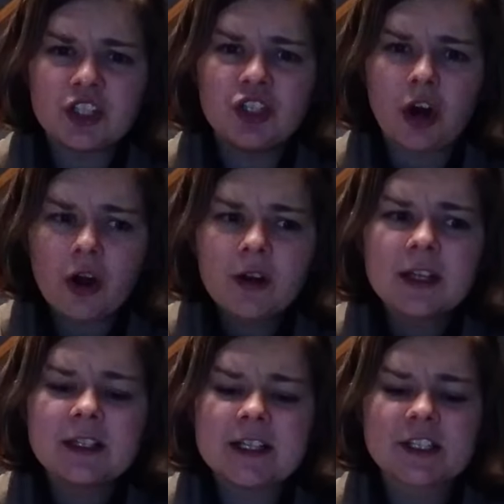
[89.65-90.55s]

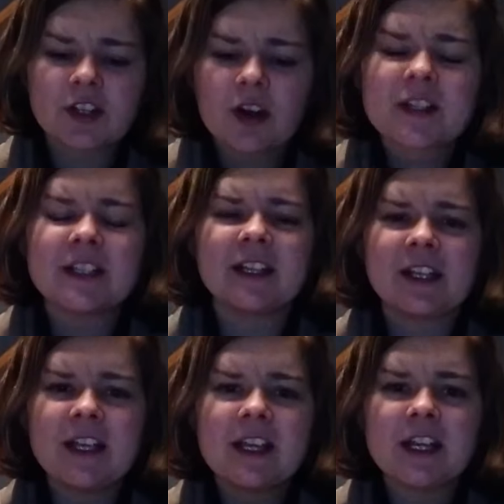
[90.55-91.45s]
jarringly starts in the
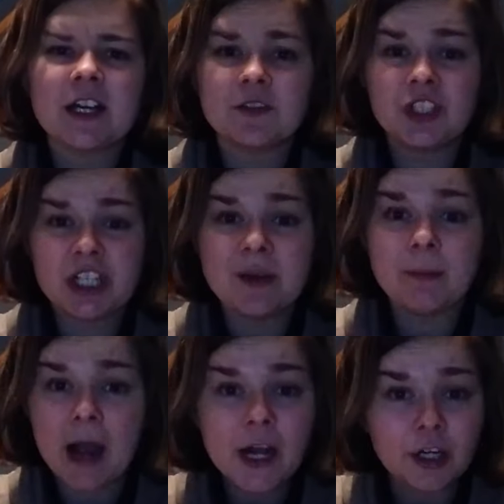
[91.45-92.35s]
key of G
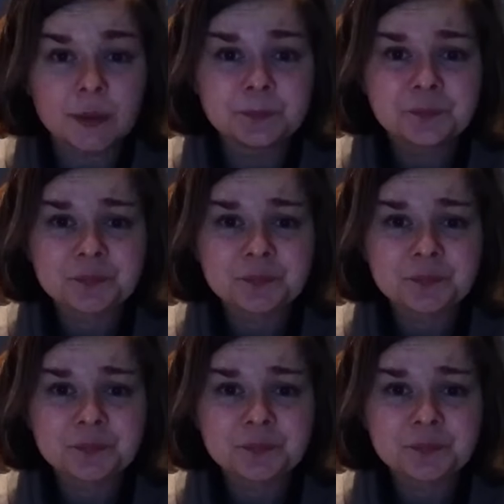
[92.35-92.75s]
minor.